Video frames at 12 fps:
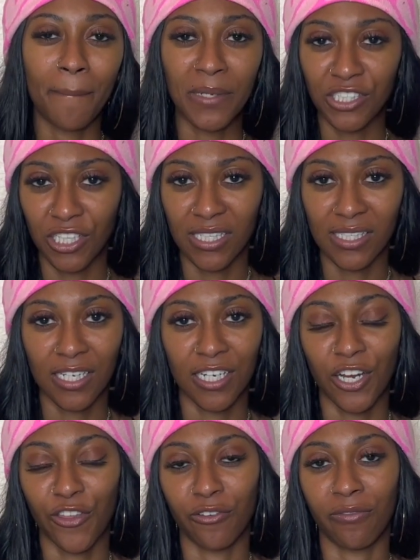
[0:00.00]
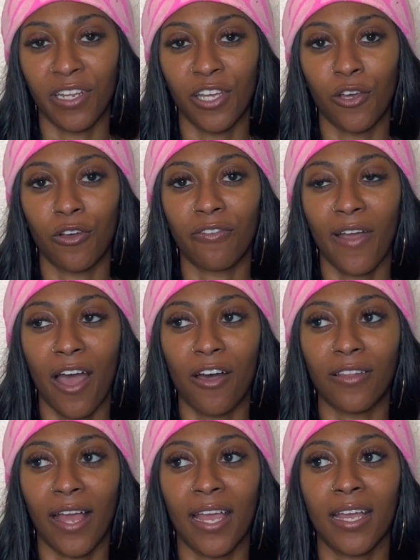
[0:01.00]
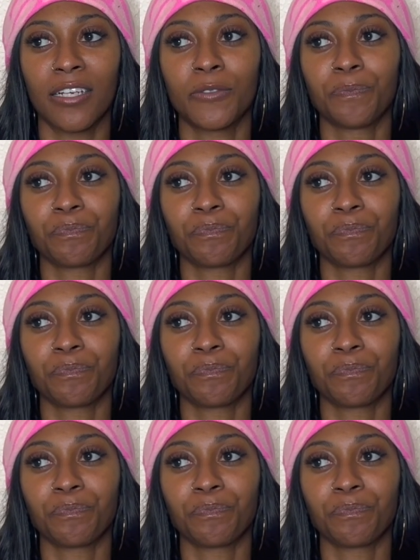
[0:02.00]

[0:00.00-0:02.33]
mentioned this in another video of how like